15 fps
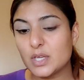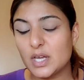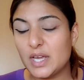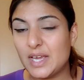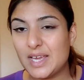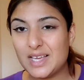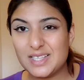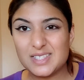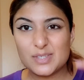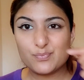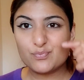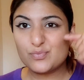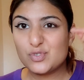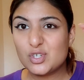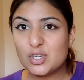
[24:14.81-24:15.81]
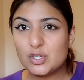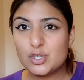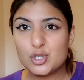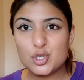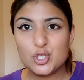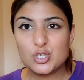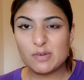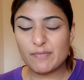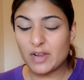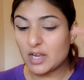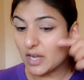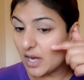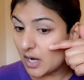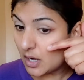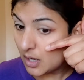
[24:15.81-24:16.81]
is you can just use your
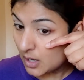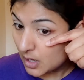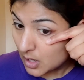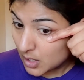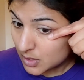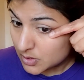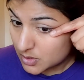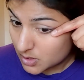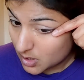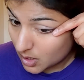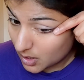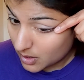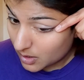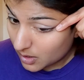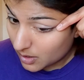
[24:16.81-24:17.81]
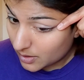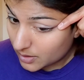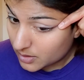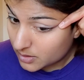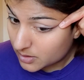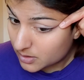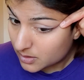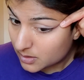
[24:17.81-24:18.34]
finger to kind of like